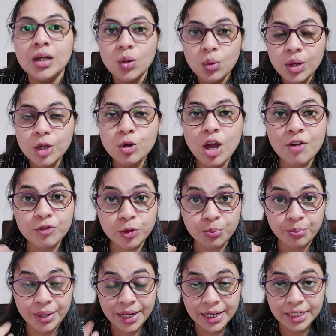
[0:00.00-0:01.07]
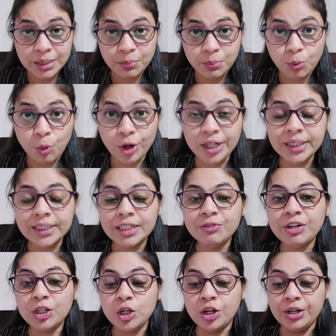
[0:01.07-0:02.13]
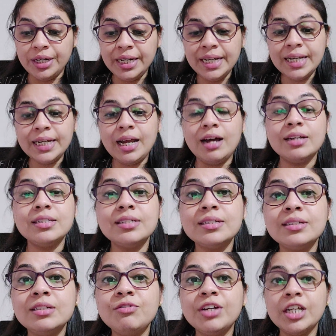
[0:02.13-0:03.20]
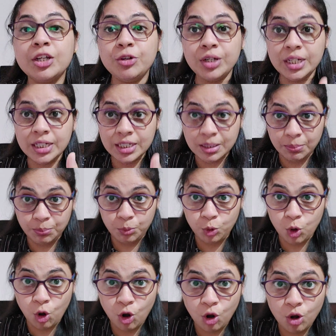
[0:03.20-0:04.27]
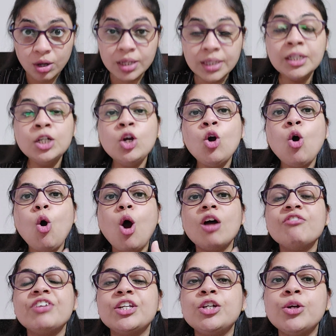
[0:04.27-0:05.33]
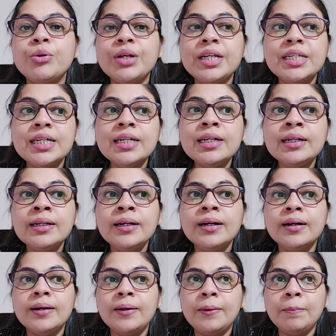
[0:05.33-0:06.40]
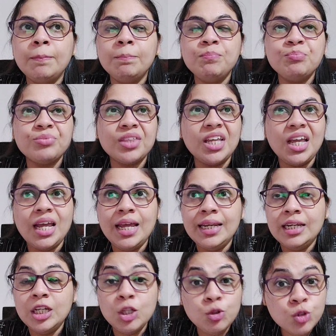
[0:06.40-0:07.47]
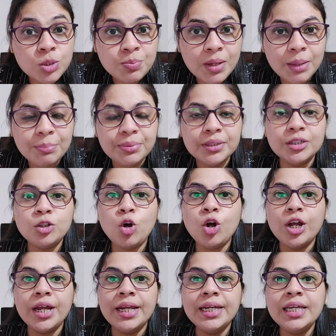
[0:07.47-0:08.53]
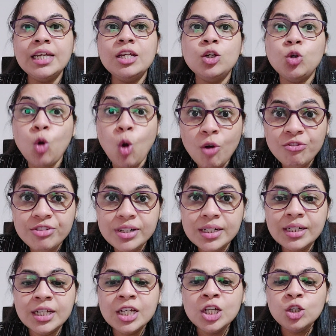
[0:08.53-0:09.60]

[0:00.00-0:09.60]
Okay, you have to make it a point that when you're reading an article, when you're reading a blog, or when you're reading a newspaper or any novel,